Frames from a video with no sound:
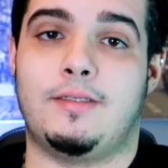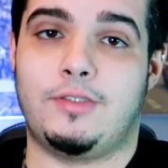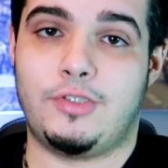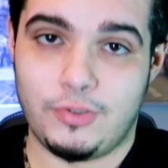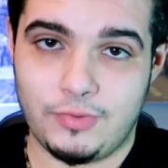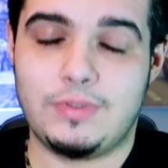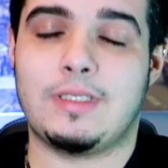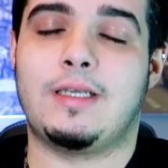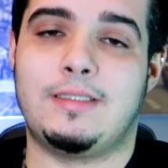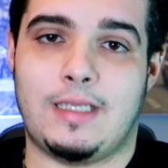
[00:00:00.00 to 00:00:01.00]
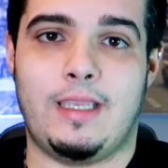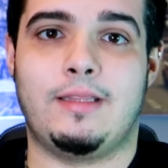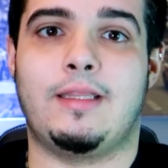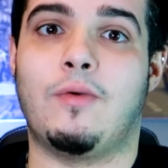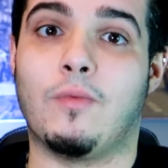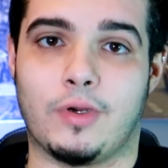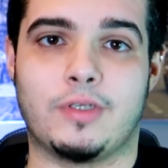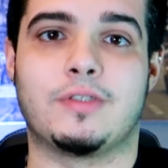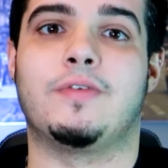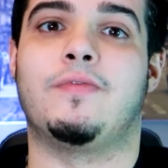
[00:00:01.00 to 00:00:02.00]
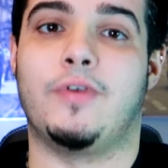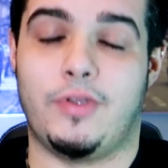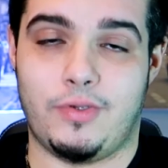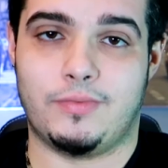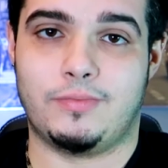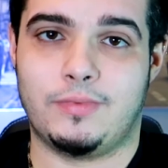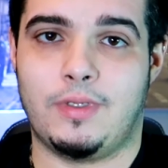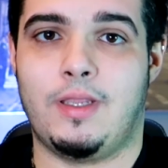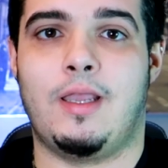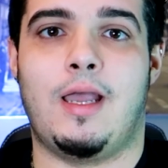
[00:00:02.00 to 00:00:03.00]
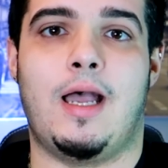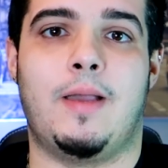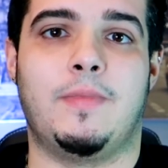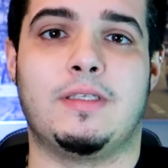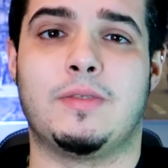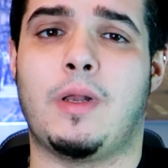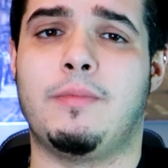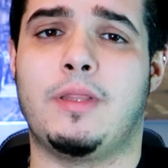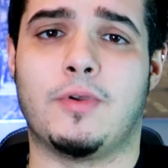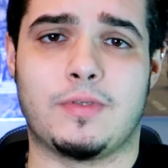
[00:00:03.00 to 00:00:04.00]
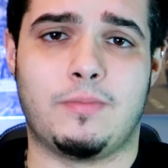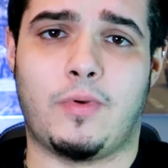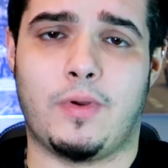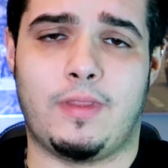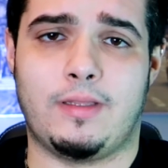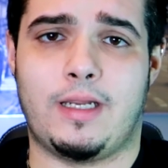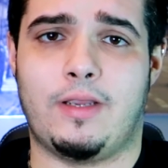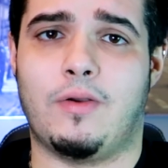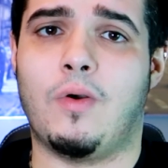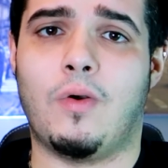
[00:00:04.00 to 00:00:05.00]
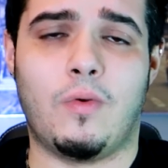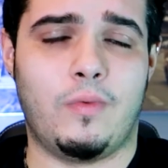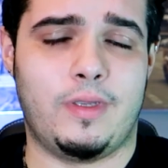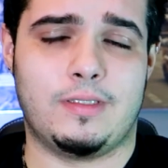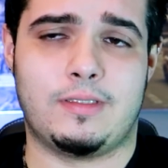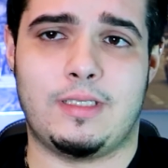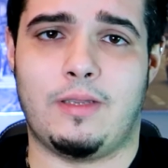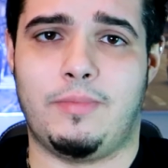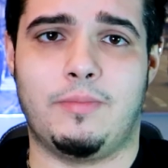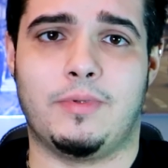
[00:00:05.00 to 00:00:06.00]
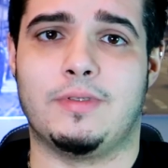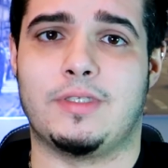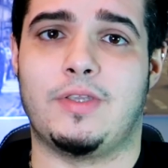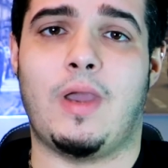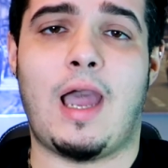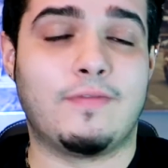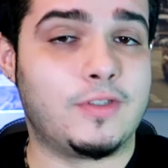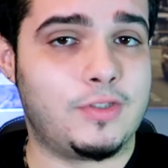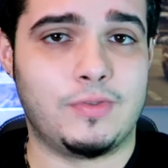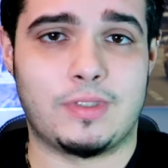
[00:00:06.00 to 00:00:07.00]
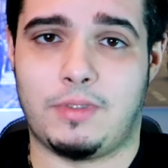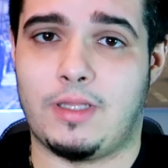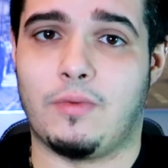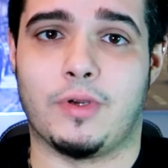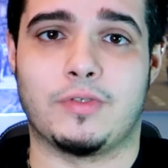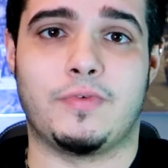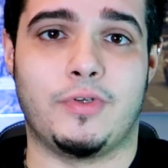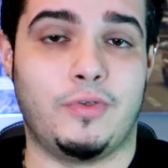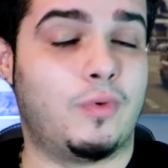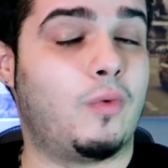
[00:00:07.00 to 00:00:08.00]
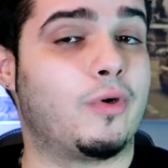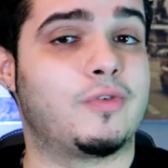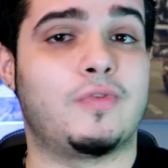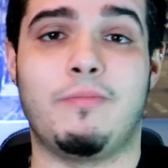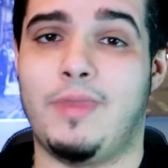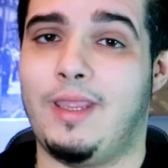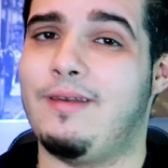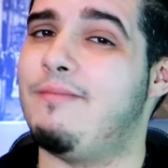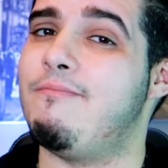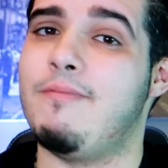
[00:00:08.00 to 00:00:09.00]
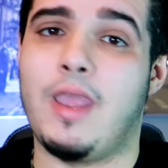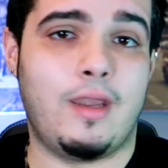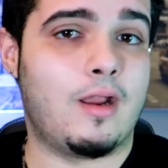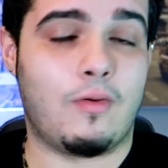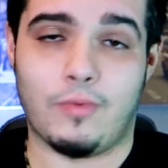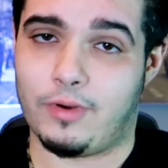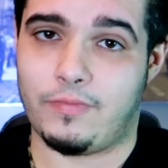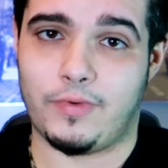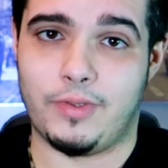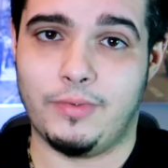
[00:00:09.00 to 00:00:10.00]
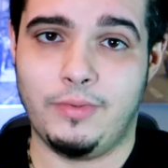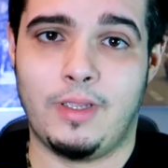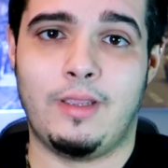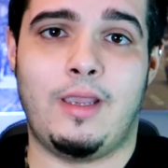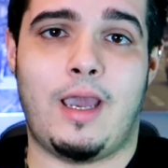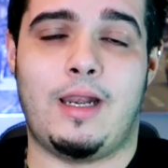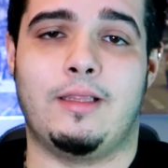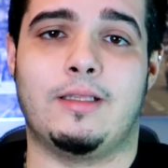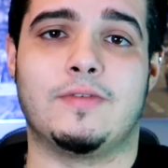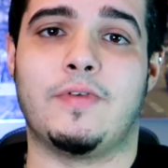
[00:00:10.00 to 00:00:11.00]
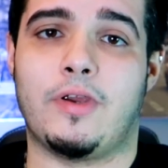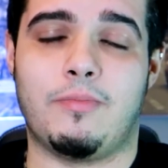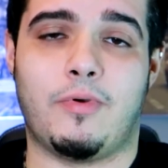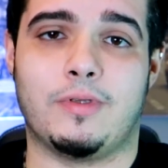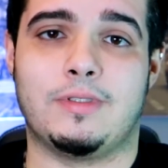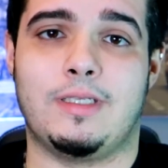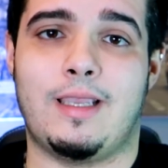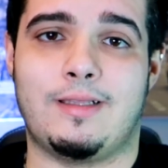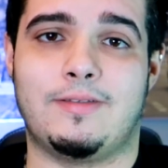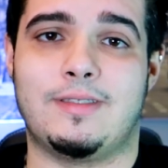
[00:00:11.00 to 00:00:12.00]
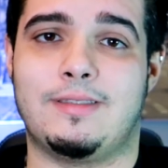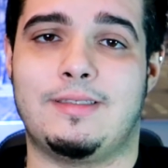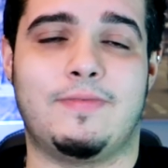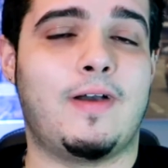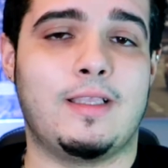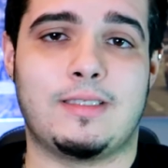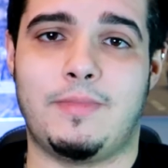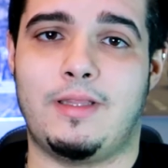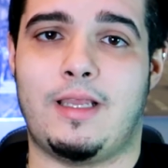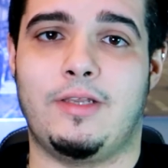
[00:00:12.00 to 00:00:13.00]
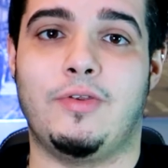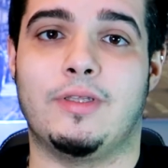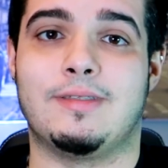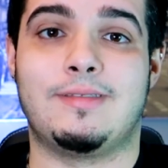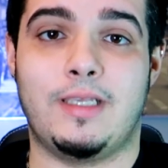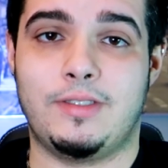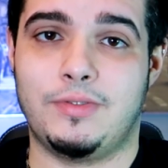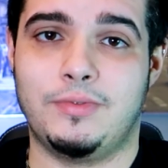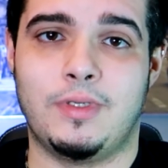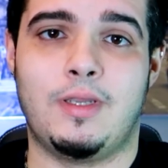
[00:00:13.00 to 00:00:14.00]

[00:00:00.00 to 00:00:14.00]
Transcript: choose a diet that works for you. This is probably the most important thing that I always tell people, is that you have to choose something that works for you. What works for me may not work for you. And I think that it's very important to get to find something that you can stick to,